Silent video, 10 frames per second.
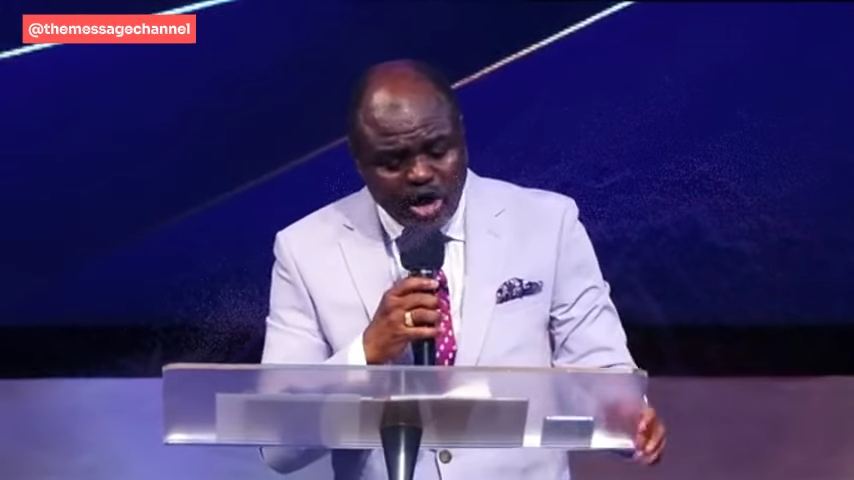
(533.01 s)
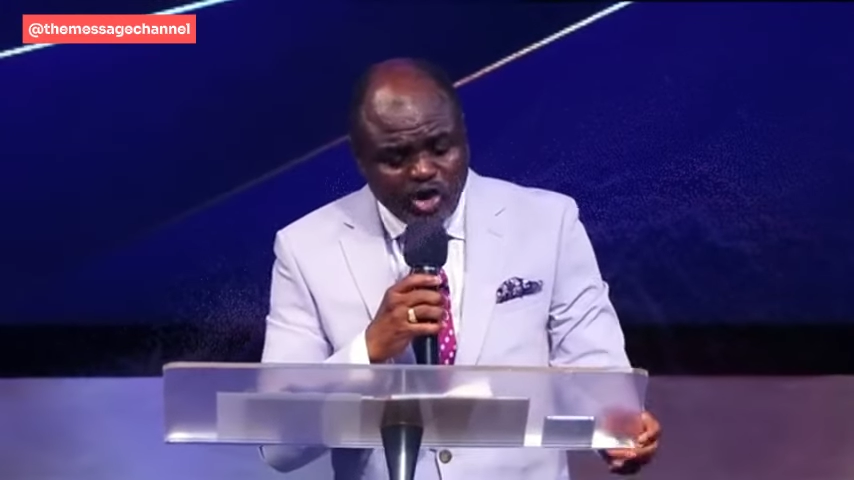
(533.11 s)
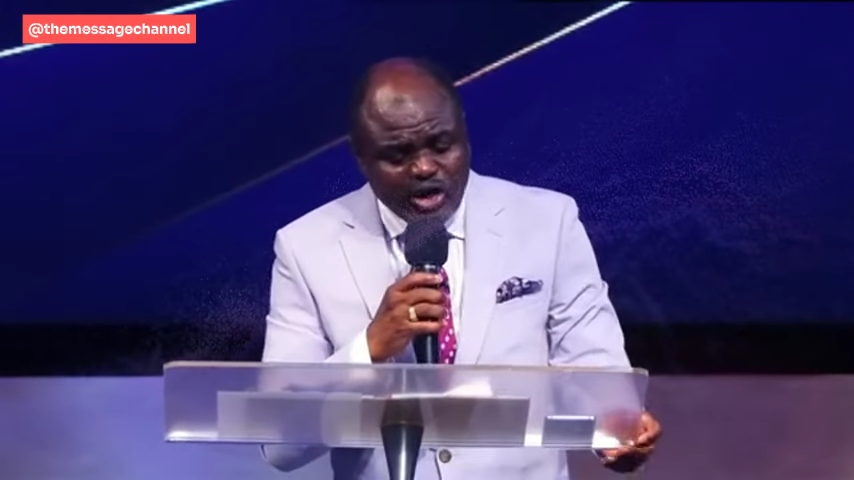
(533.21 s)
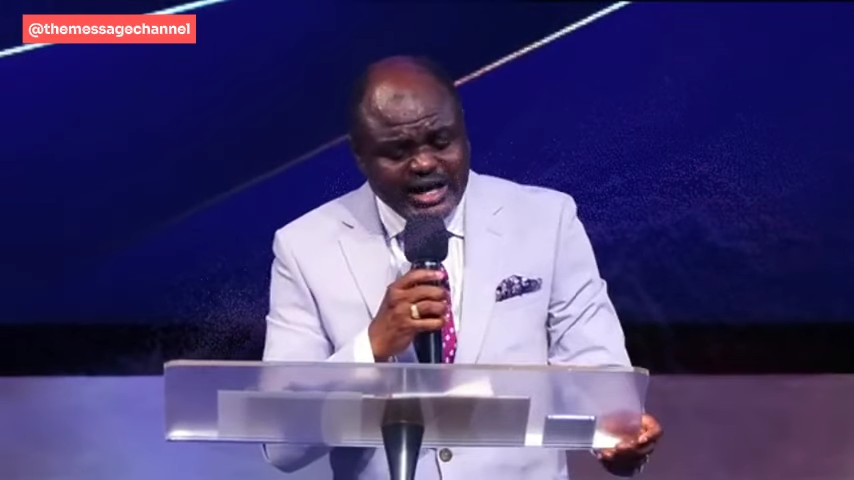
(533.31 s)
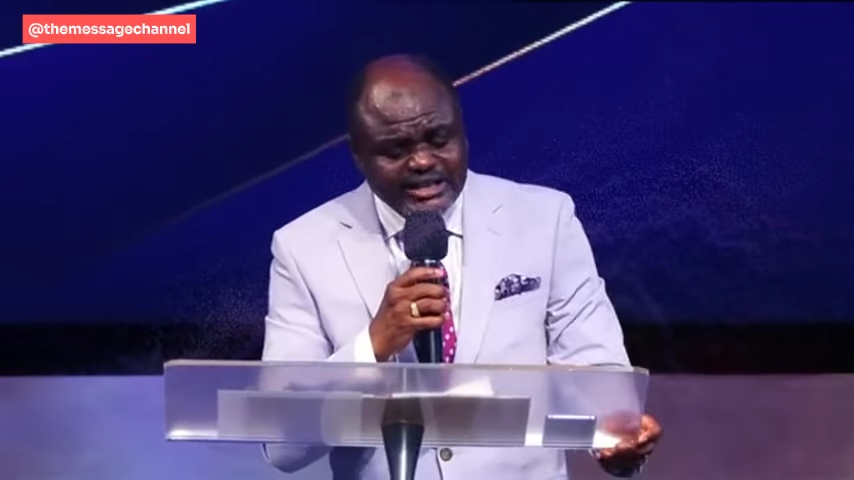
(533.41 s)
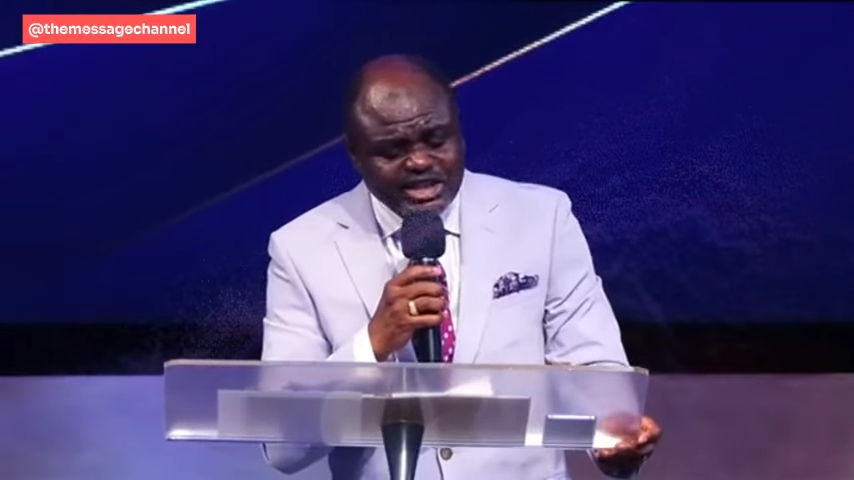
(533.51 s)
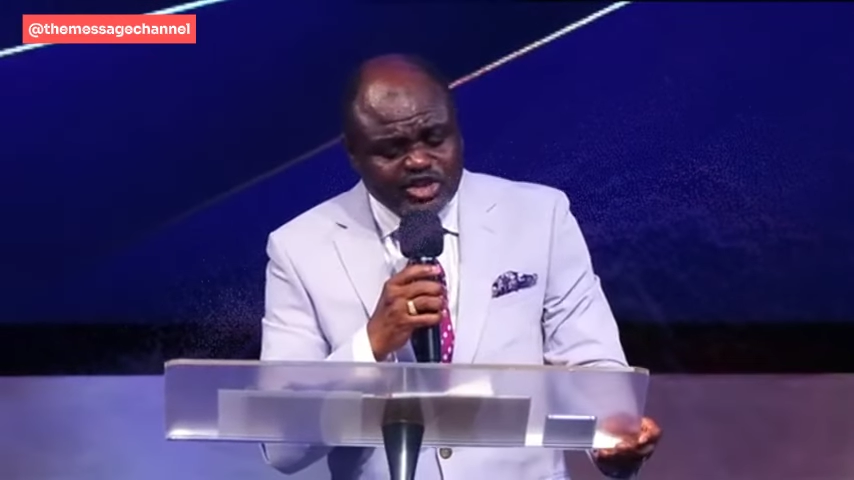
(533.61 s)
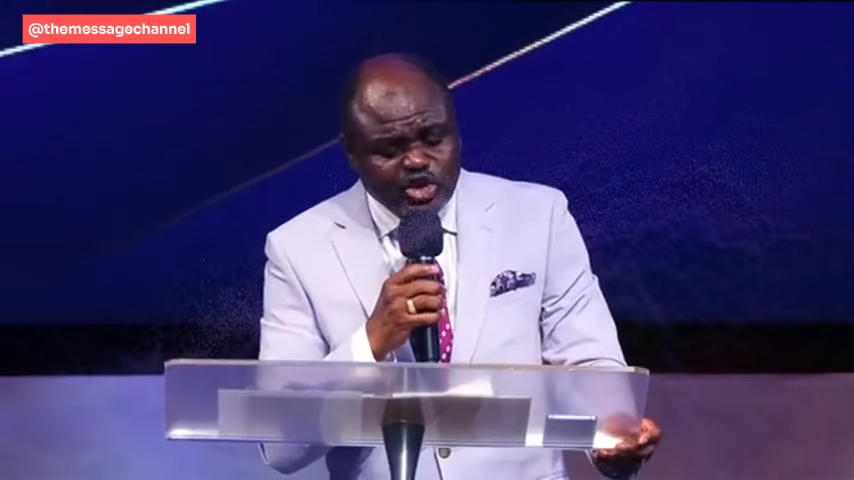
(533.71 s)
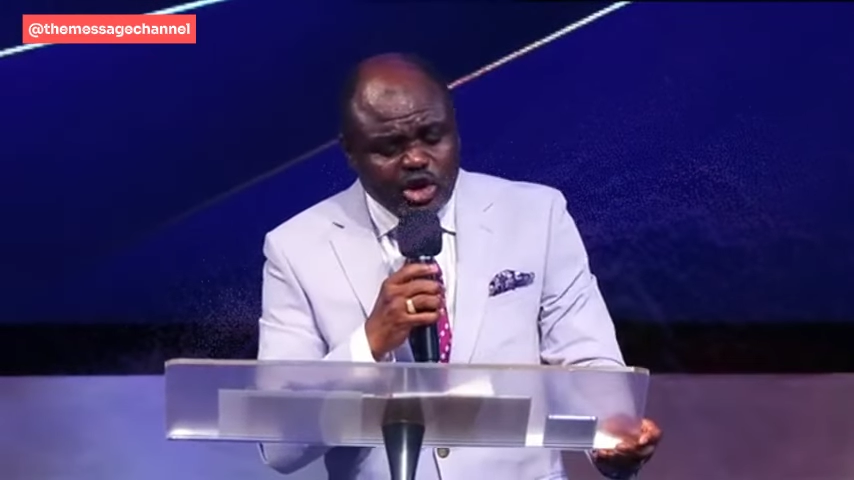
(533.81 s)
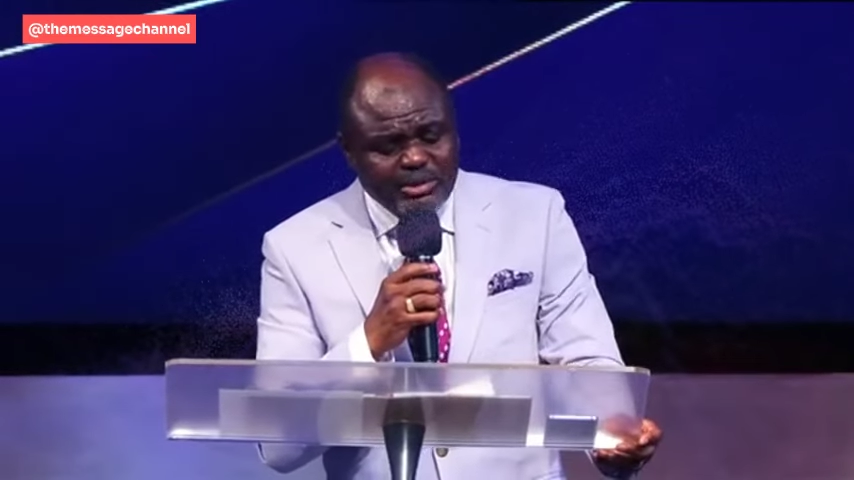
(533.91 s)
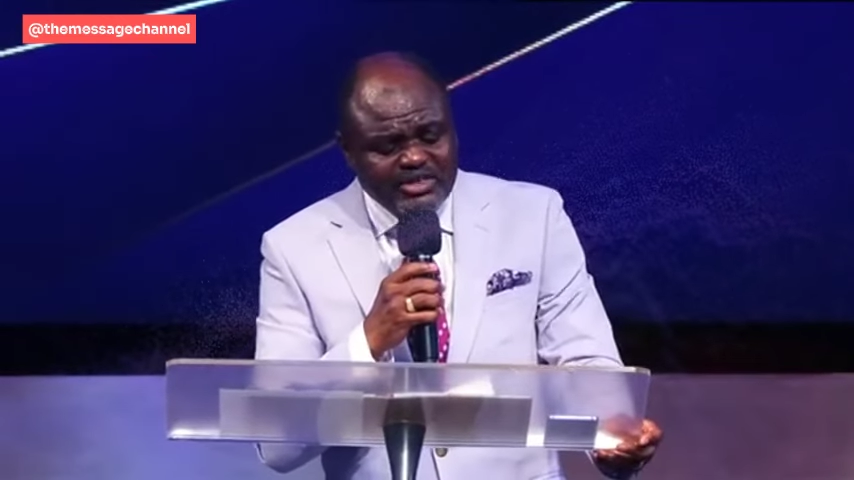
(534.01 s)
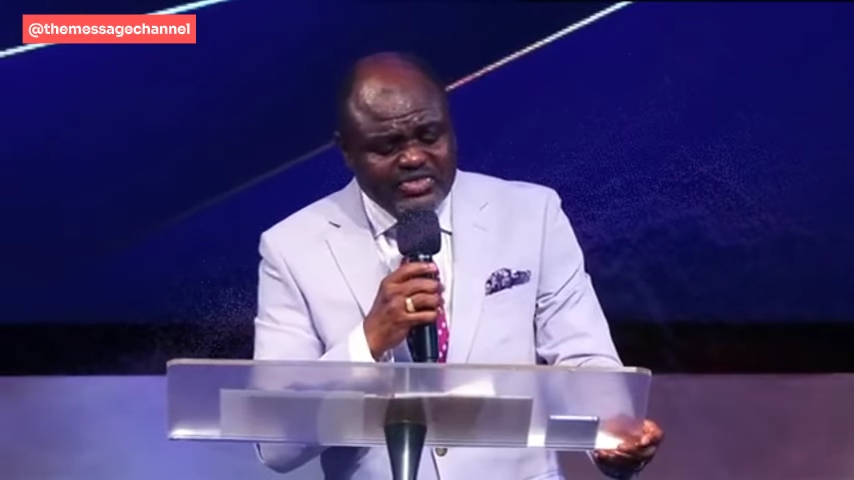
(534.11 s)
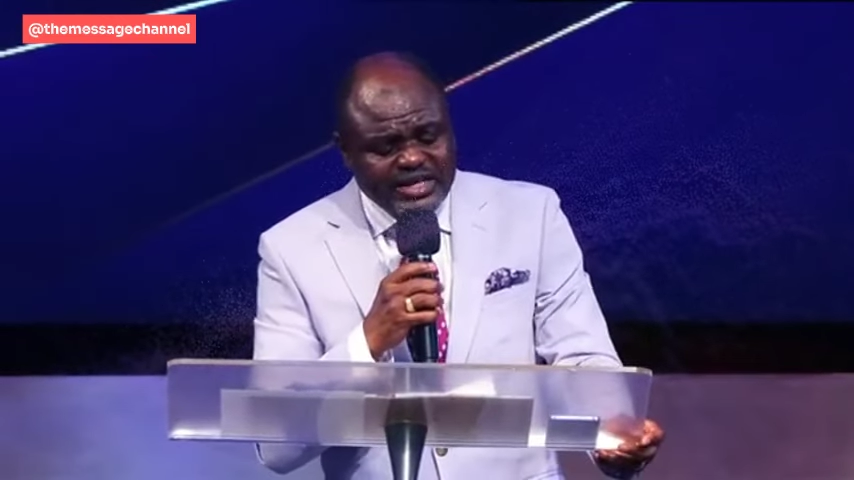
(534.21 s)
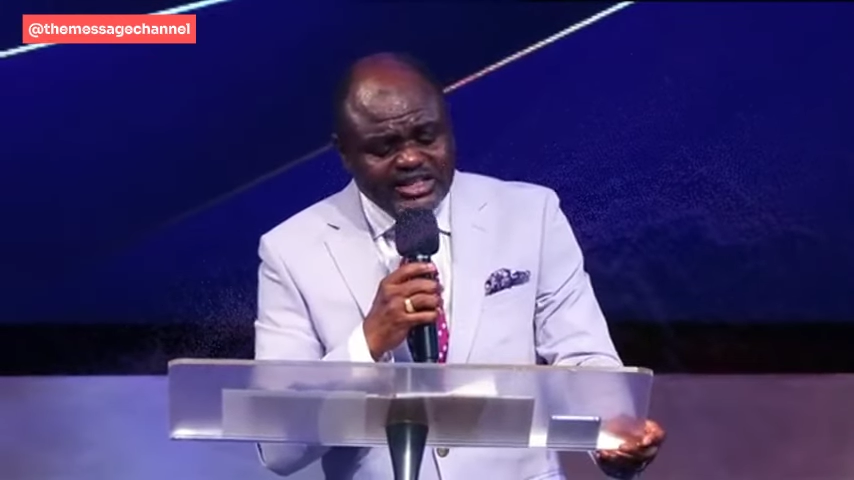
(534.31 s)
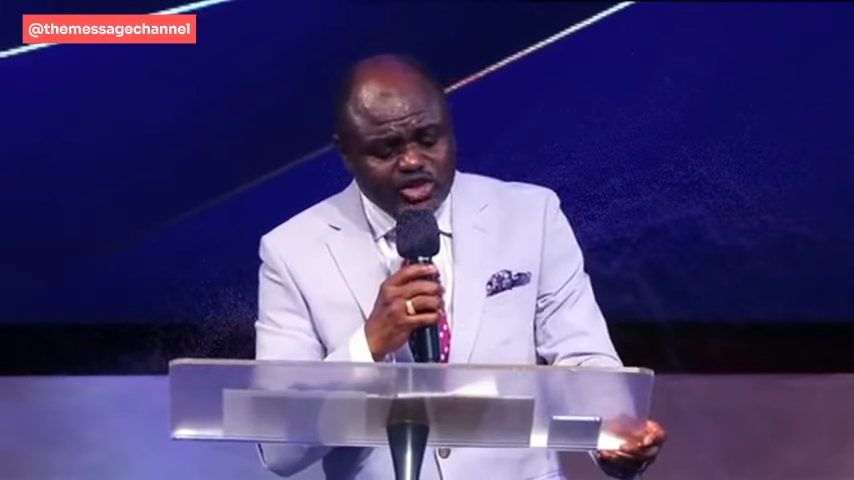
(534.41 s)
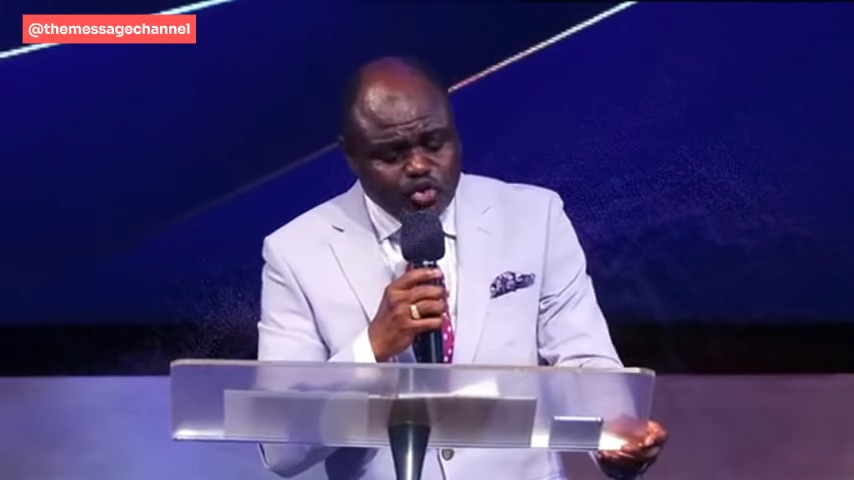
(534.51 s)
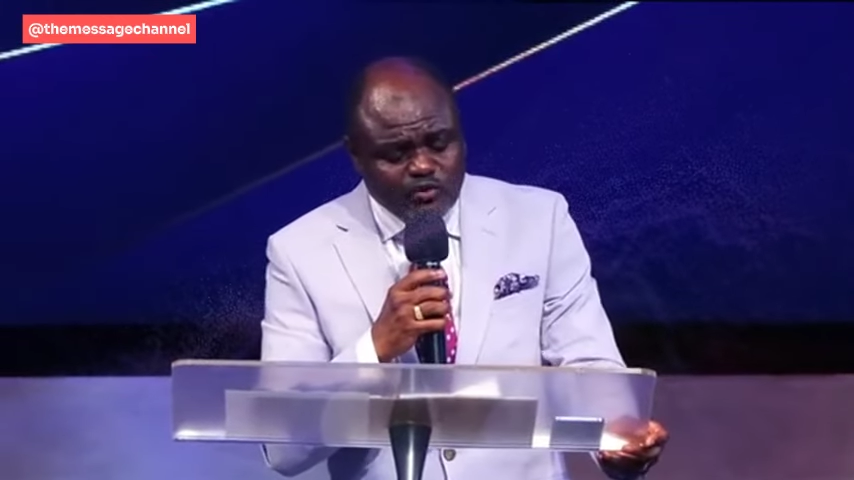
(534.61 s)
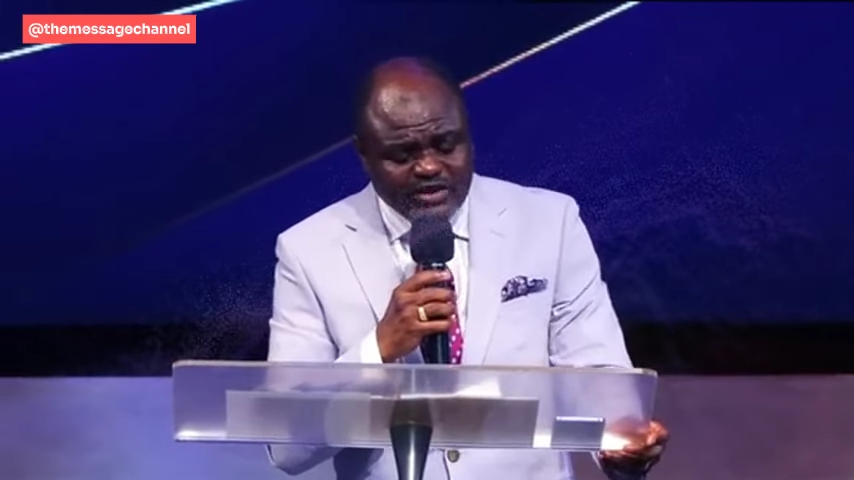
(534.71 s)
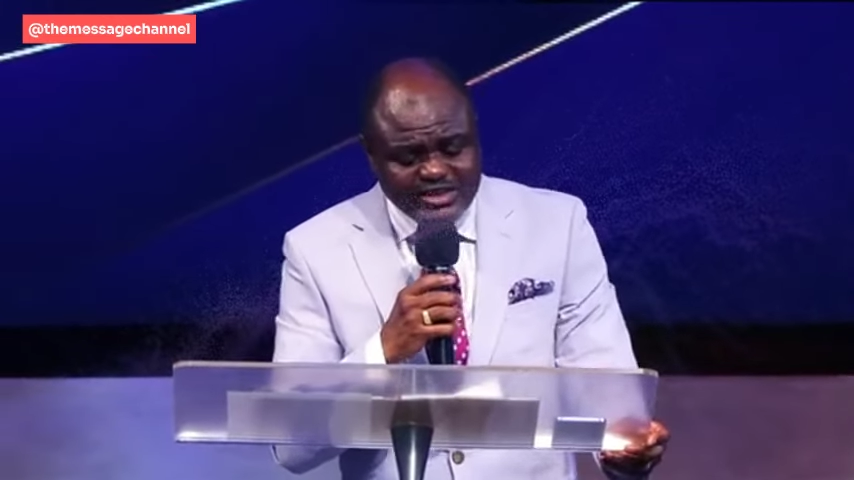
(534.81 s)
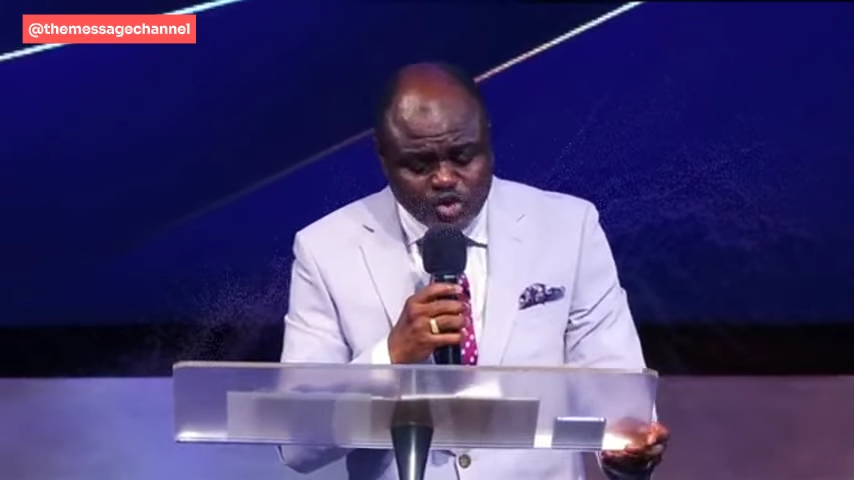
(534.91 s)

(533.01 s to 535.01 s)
Look at Deuteronomy 32, verse